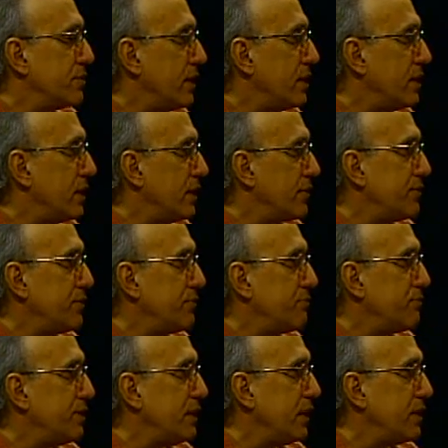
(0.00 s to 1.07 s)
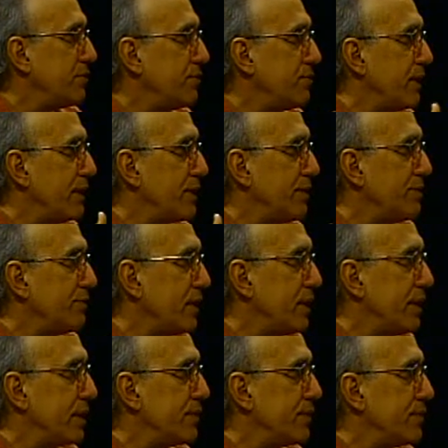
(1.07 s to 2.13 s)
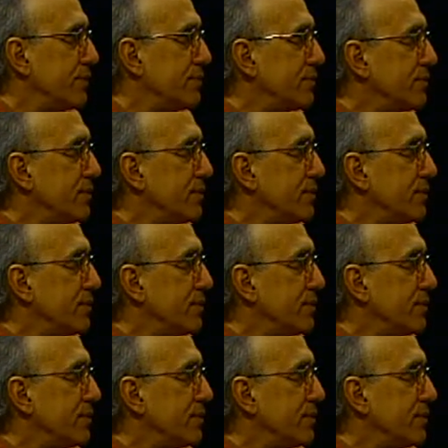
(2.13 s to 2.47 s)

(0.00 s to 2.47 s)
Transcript: uh, as you begin to make these connections?